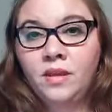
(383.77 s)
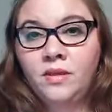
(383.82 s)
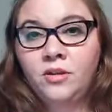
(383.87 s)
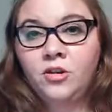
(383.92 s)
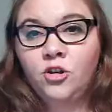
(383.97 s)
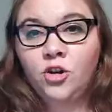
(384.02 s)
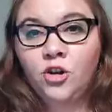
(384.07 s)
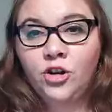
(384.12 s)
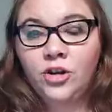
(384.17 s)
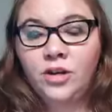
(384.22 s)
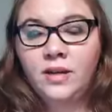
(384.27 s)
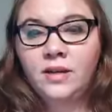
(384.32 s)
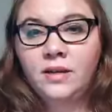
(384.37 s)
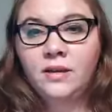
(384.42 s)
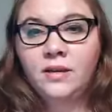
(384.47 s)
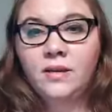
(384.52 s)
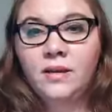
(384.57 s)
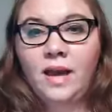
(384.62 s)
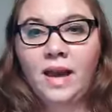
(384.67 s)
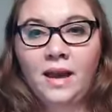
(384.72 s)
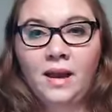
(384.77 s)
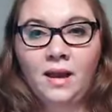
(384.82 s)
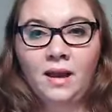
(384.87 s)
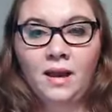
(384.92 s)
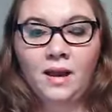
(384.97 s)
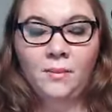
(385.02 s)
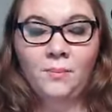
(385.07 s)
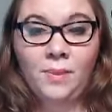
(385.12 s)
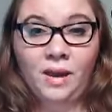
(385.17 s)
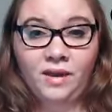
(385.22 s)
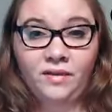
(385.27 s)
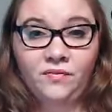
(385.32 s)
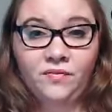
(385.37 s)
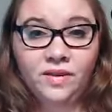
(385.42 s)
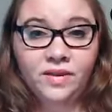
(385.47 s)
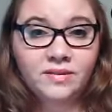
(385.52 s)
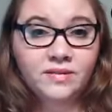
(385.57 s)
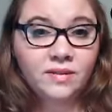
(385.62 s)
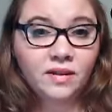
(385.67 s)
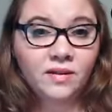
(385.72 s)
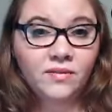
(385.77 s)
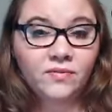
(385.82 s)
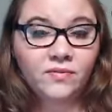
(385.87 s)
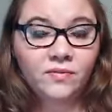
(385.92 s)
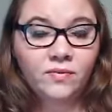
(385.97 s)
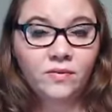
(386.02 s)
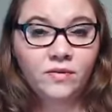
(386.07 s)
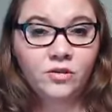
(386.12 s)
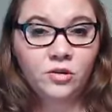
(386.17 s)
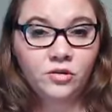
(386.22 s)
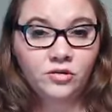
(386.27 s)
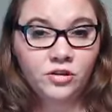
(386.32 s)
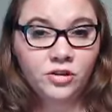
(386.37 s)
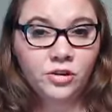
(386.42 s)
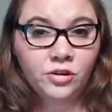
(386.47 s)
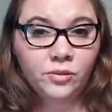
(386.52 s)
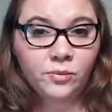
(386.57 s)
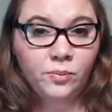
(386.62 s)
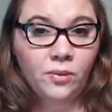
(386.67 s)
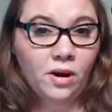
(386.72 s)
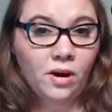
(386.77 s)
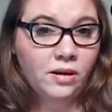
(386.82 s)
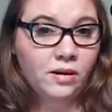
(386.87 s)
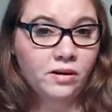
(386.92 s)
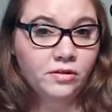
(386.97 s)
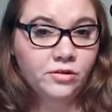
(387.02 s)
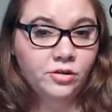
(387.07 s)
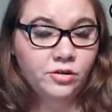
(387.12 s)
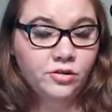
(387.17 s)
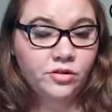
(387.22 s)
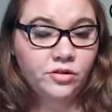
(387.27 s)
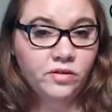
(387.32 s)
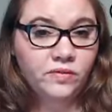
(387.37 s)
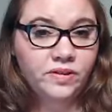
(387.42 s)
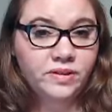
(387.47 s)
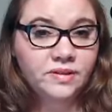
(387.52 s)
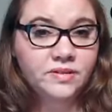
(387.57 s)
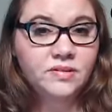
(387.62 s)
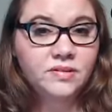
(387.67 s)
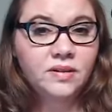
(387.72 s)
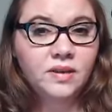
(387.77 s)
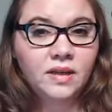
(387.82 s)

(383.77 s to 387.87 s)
good benefits of using your product or service.